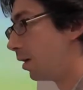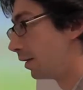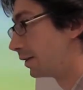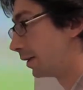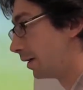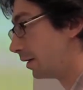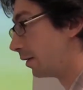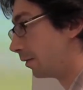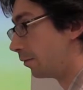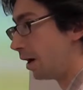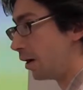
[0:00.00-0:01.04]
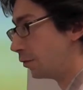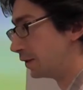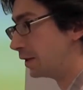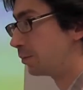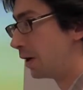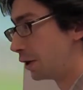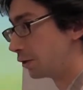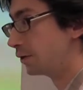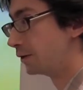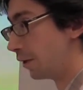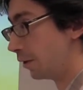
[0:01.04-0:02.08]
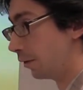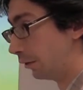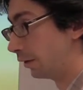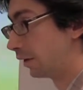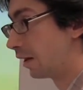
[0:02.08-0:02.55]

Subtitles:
but I would say spatial syntron